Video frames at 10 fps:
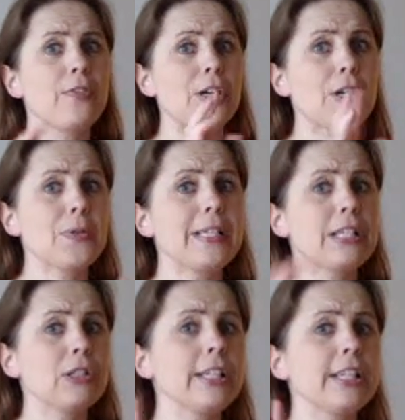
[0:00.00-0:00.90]

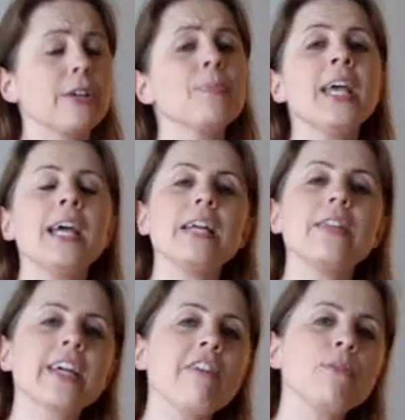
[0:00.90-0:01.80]
very clear. In the